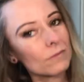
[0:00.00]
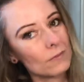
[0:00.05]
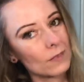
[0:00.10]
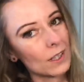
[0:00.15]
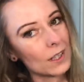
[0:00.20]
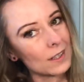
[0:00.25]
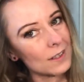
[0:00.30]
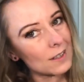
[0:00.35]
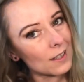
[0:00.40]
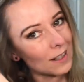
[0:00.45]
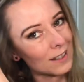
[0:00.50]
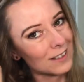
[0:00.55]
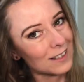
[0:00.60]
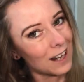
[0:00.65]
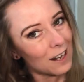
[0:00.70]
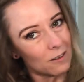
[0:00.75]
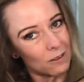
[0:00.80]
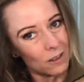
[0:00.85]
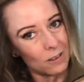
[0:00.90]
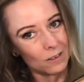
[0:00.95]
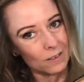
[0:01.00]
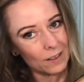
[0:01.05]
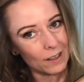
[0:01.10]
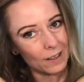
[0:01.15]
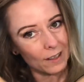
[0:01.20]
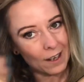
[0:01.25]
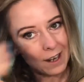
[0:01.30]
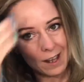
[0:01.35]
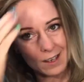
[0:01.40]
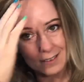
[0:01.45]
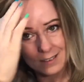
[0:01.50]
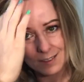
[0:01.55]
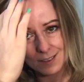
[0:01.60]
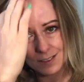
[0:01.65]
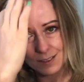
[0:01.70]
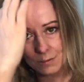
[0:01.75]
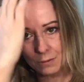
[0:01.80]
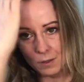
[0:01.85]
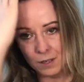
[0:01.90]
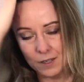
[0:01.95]
It's how long they last
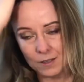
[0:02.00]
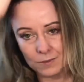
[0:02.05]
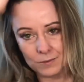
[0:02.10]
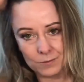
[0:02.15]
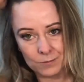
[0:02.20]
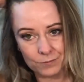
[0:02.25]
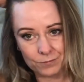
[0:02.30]
as well.